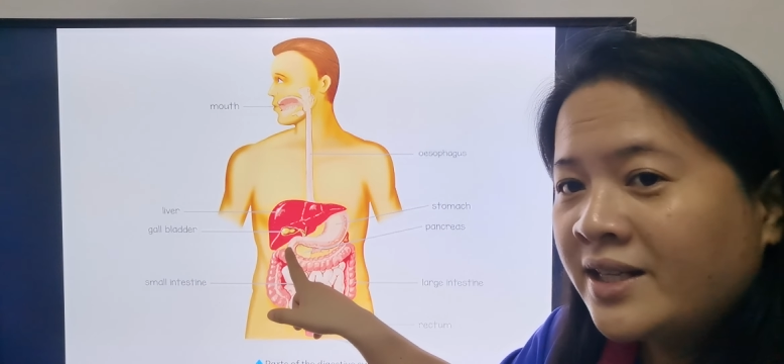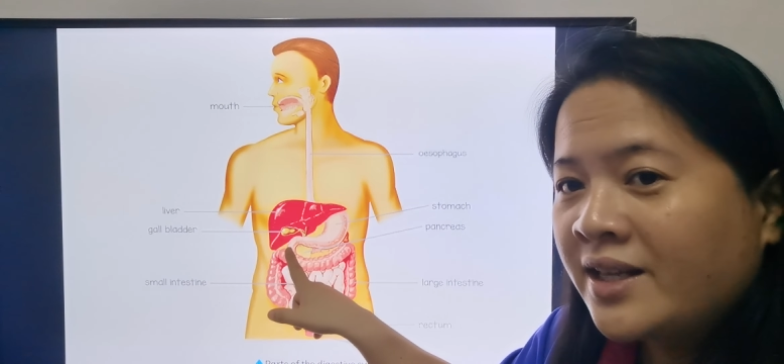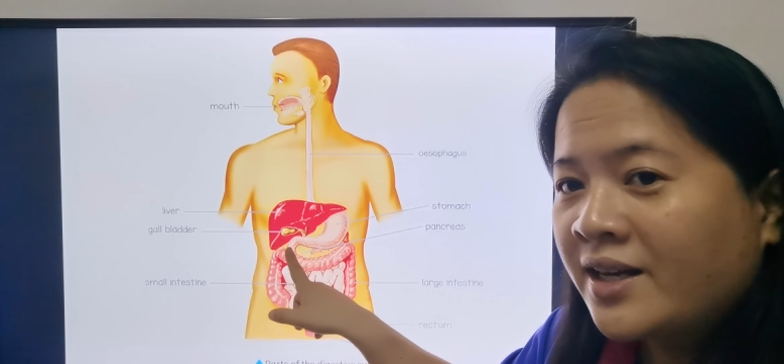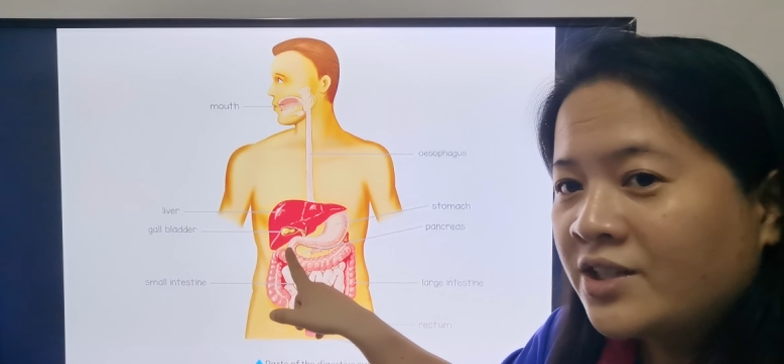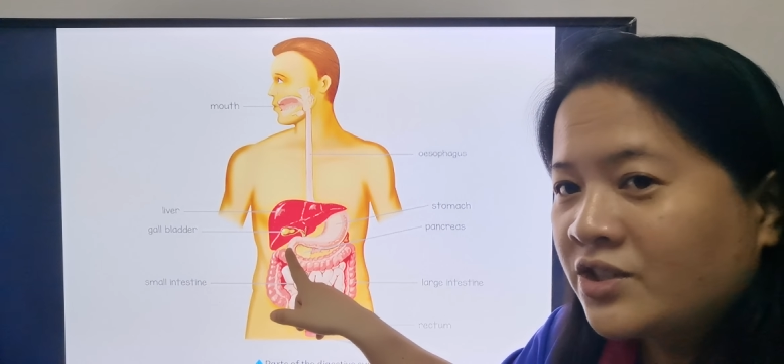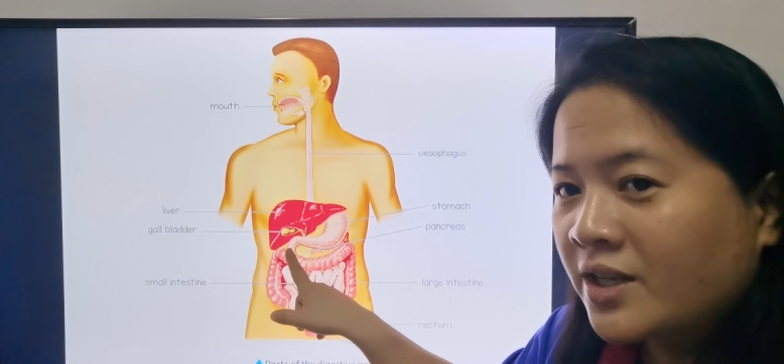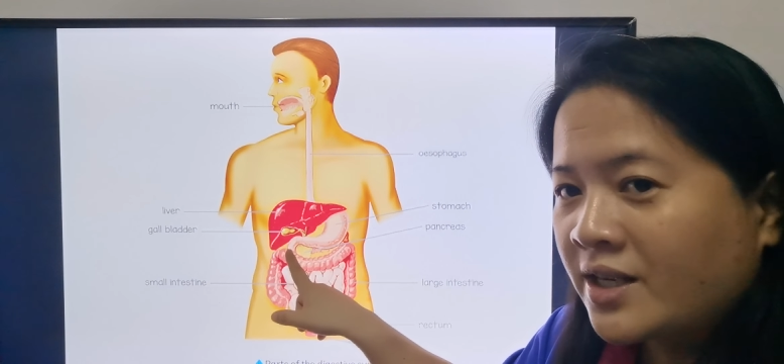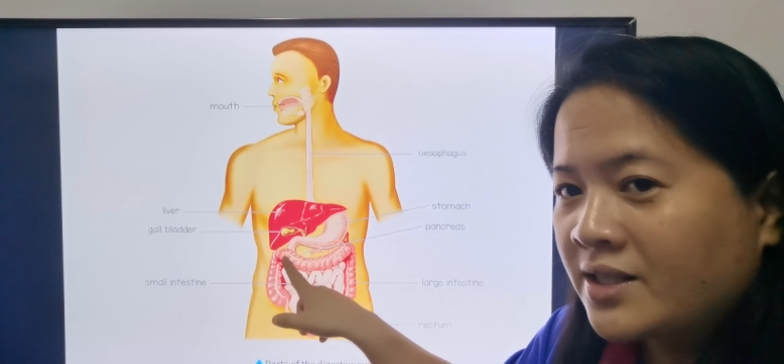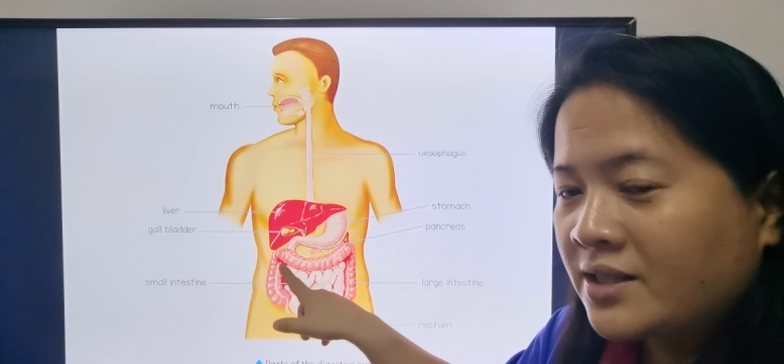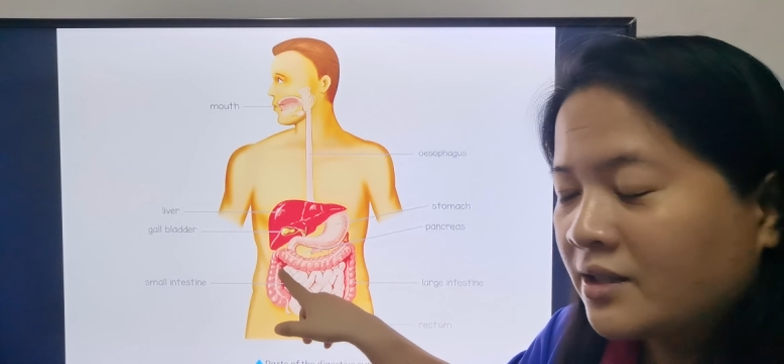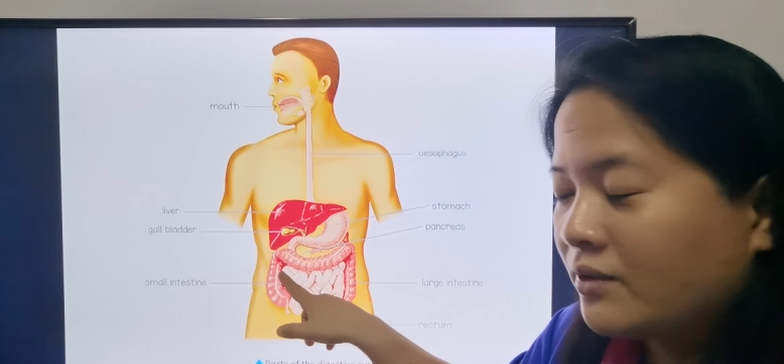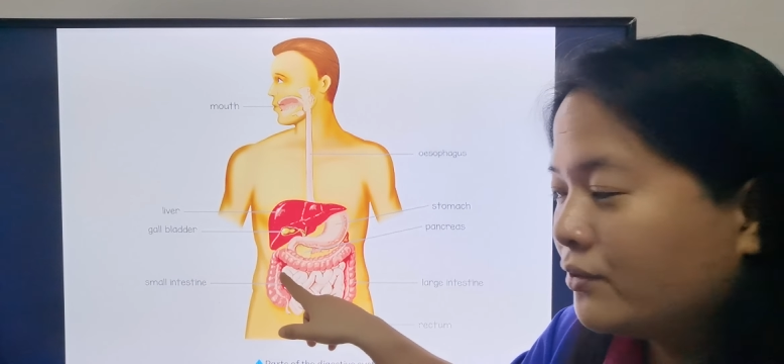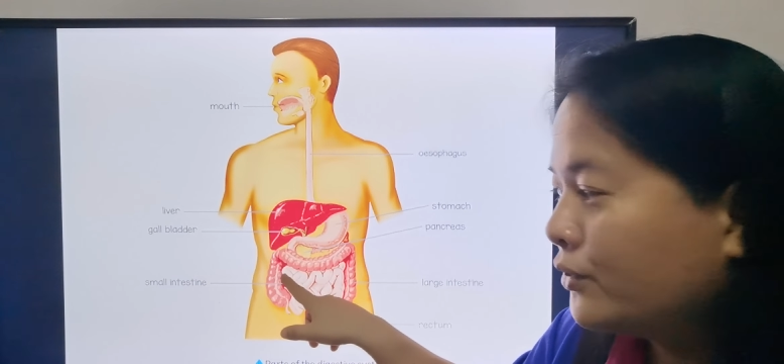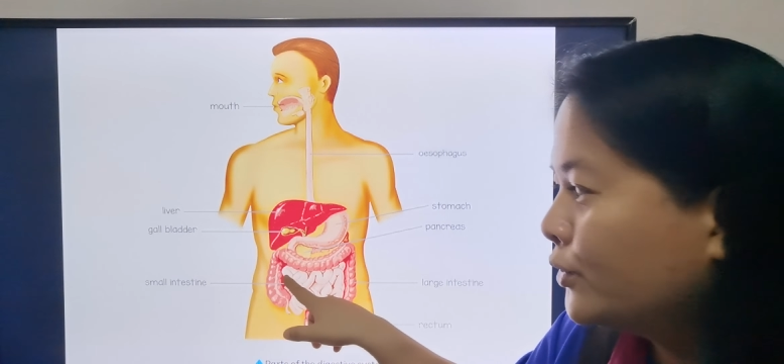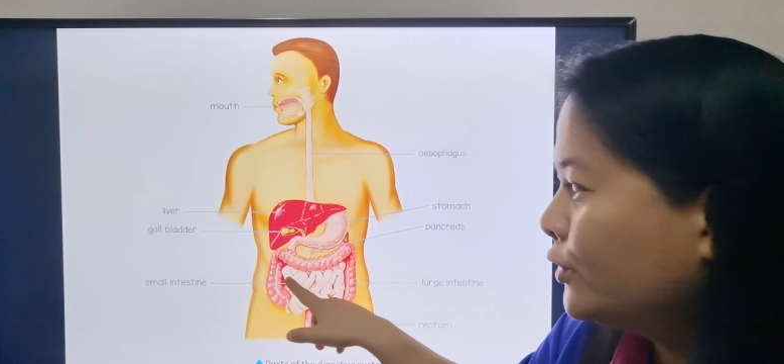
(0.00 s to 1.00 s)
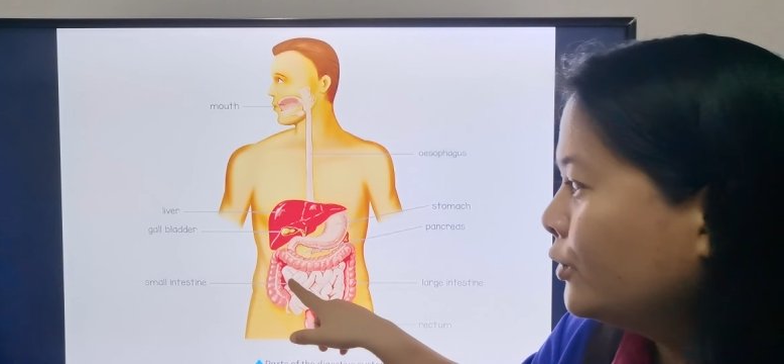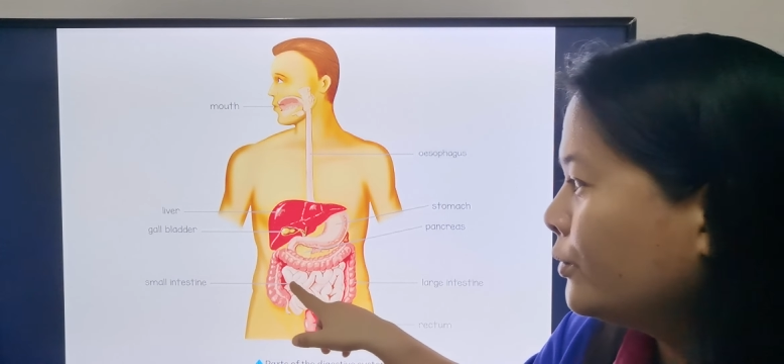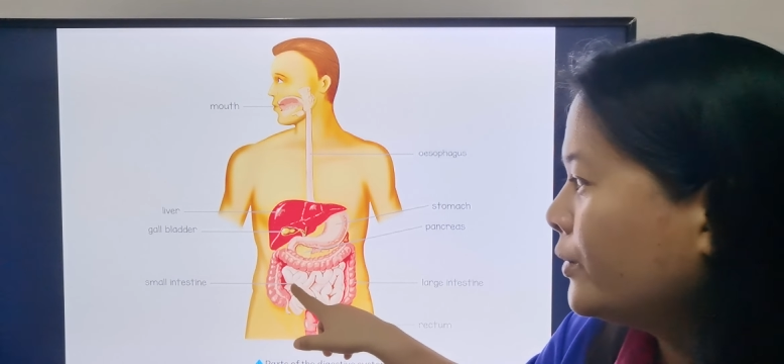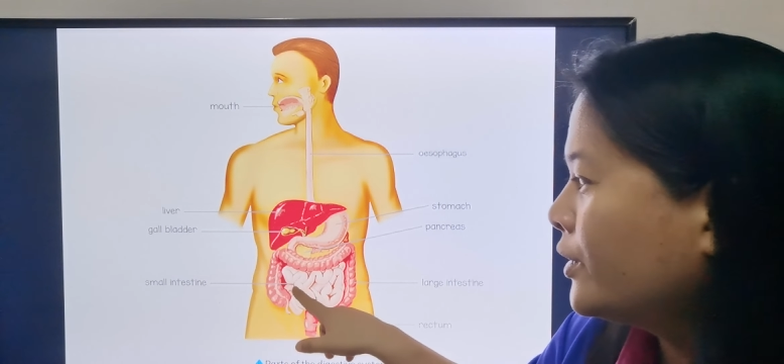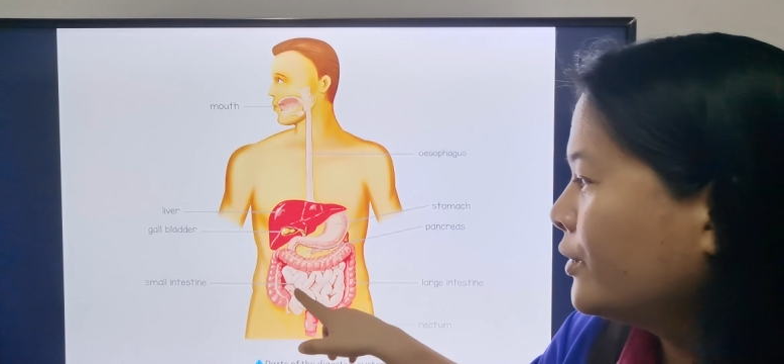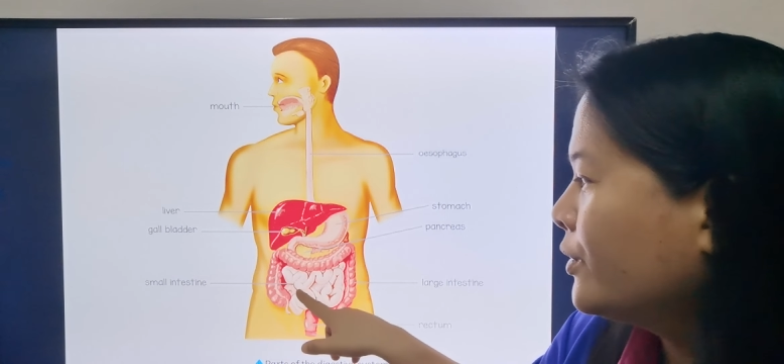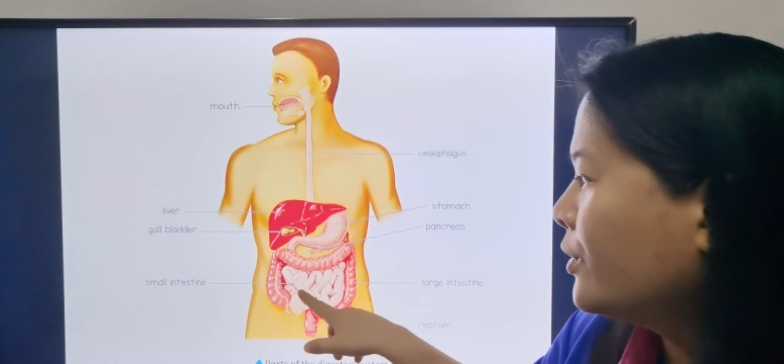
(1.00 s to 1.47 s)
digested food
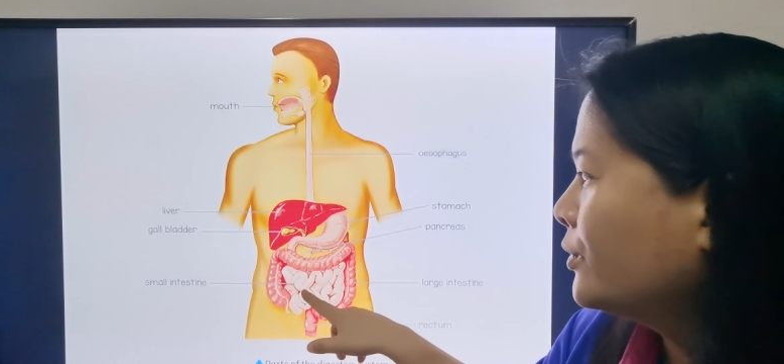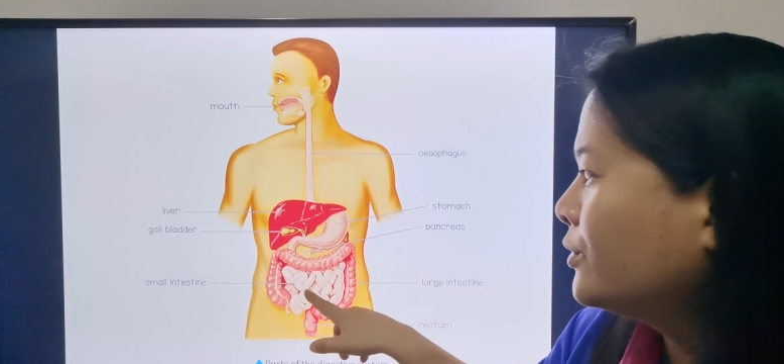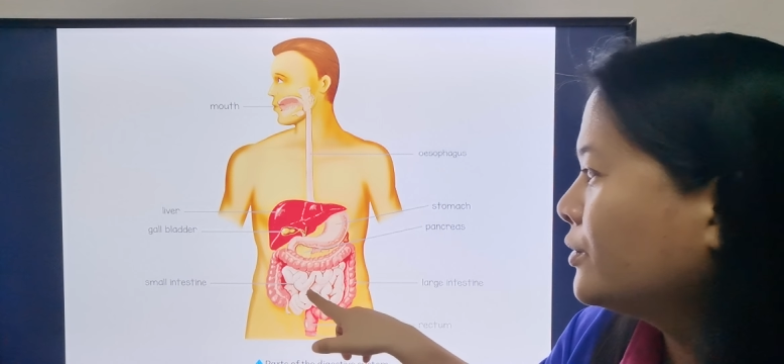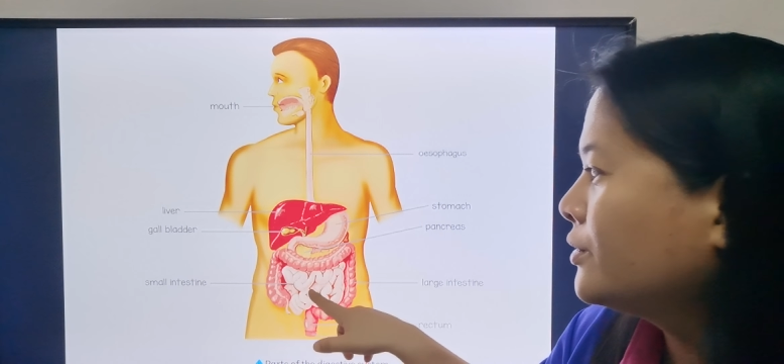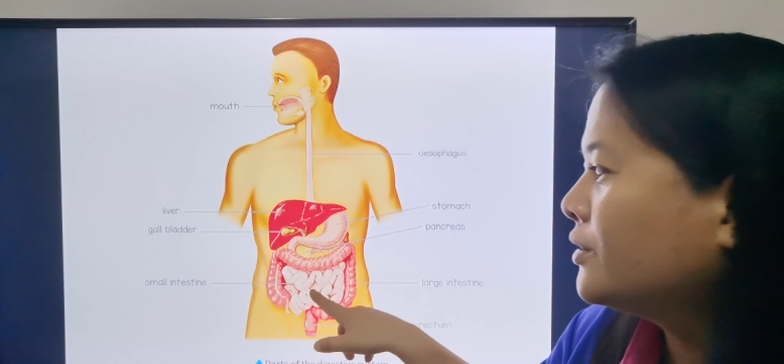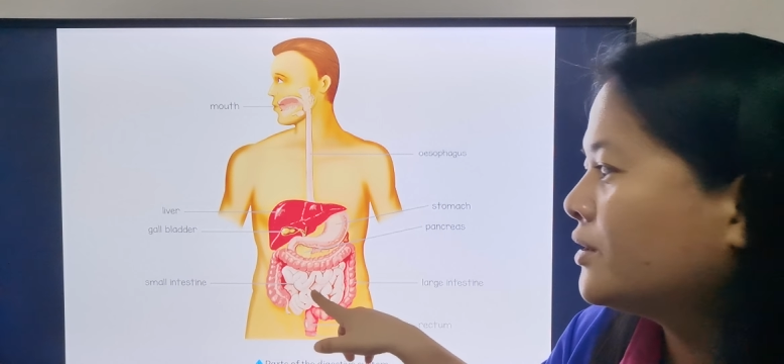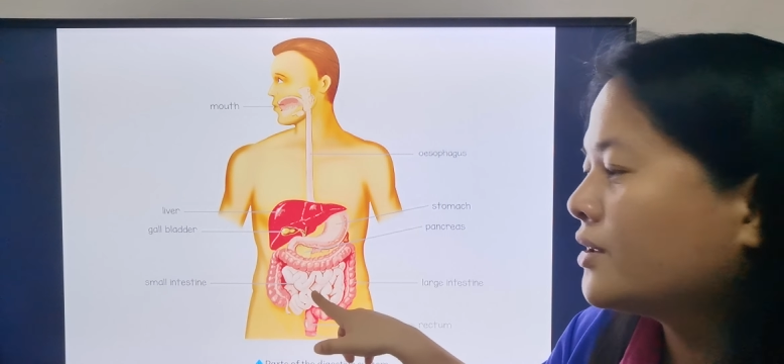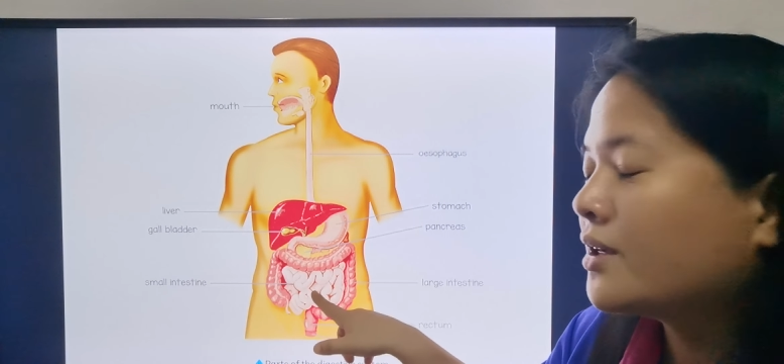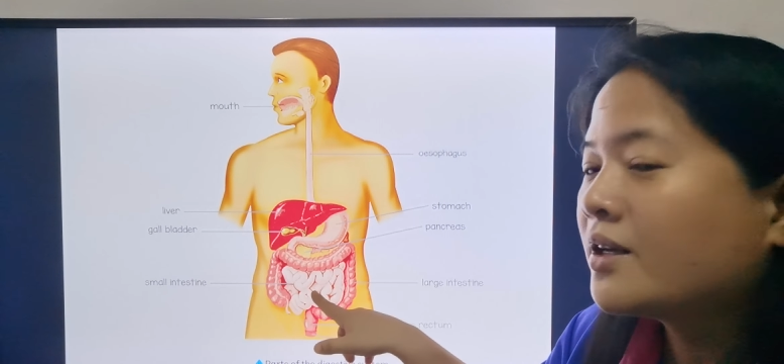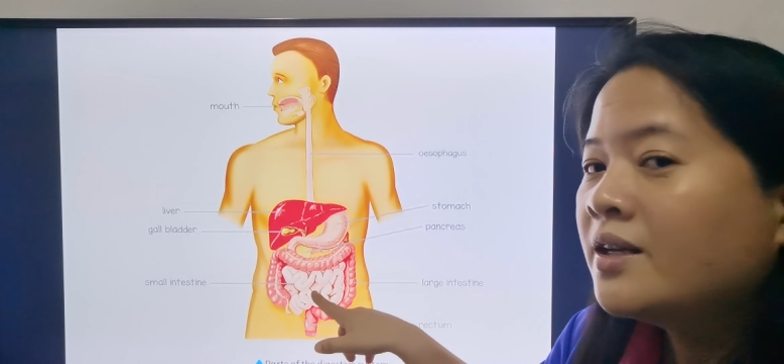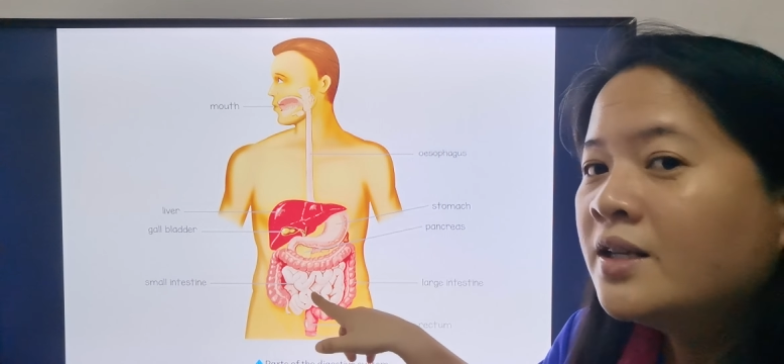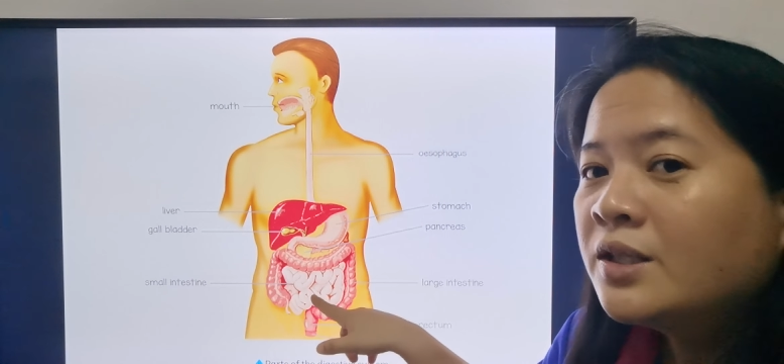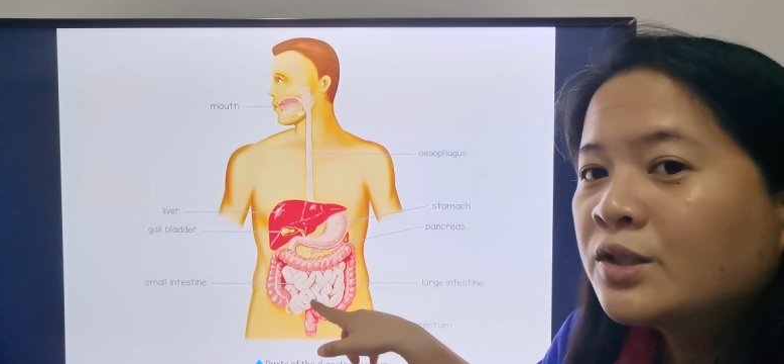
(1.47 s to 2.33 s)
will go to the